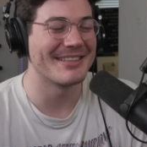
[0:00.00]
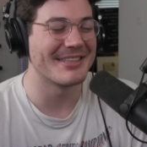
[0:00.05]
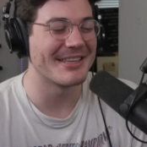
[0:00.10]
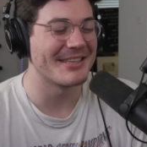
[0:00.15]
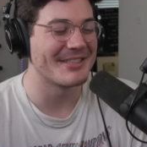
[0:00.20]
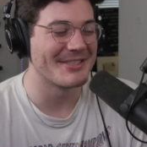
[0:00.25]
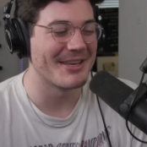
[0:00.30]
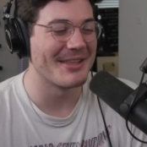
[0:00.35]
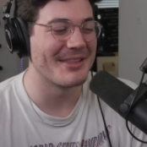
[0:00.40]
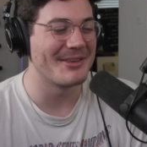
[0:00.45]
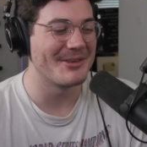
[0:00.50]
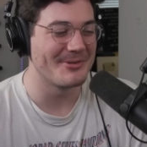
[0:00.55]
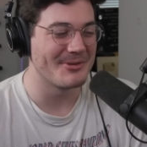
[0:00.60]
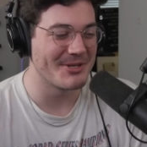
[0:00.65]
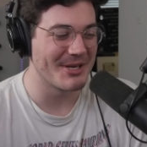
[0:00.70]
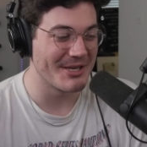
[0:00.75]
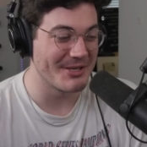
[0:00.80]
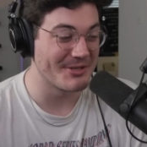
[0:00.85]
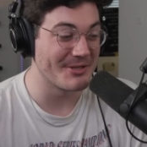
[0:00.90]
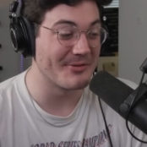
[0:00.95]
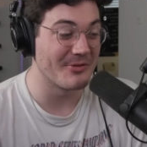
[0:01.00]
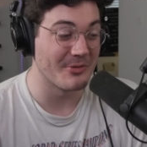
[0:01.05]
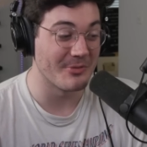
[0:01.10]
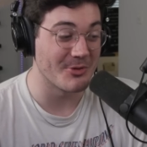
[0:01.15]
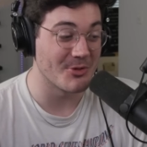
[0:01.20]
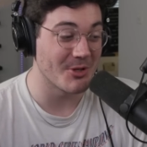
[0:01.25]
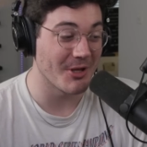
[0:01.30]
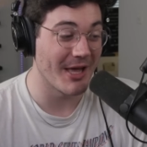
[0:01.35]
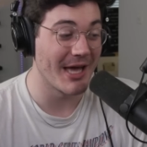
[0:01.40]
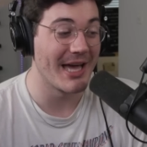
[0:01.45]
I saw that you changed it from
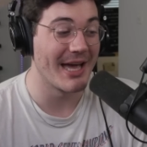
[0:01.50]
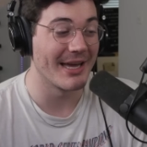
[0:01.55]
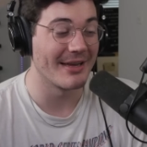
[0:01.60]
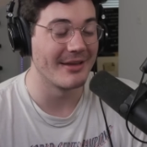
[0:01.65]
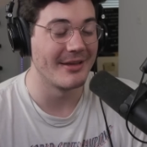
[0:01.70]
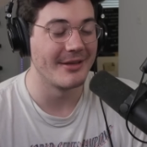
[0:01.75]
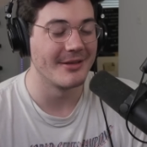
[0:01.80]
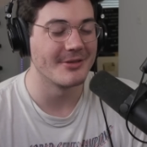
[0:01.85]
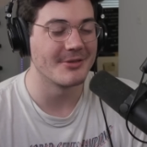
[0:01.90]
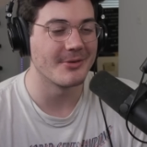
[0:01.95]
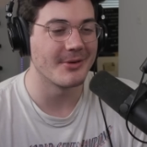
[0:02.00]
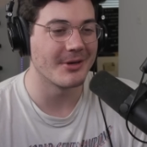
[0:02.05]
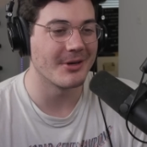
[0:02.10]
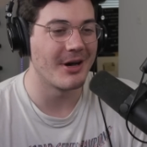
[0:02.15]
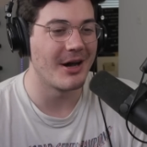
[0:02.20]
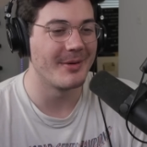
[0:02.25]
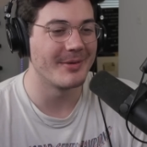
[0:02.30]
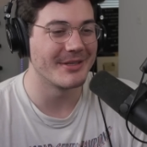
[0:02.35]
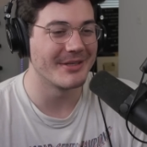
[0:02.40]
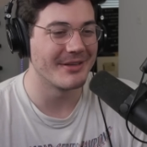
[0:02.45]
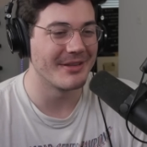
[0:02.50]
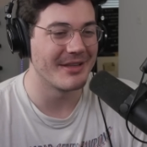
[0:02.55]
Schlag. So I commented on